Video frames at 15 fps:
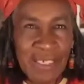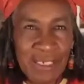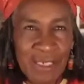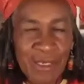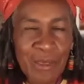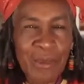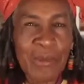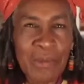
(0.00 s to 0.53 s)
had
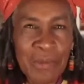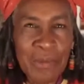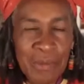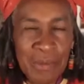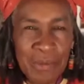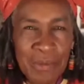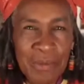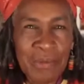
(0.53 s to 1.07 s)
to go to
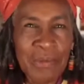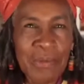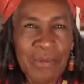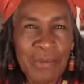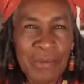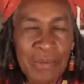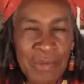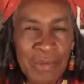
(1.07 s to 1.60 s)
business school to
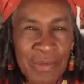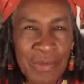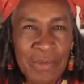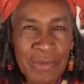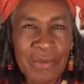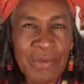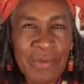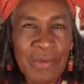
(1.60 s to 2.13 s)
learn that's
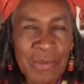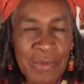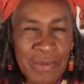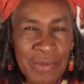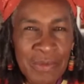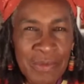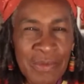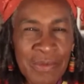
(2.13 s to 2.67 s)
called
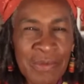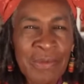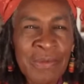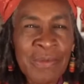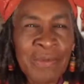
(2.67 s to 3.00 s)
diversification. She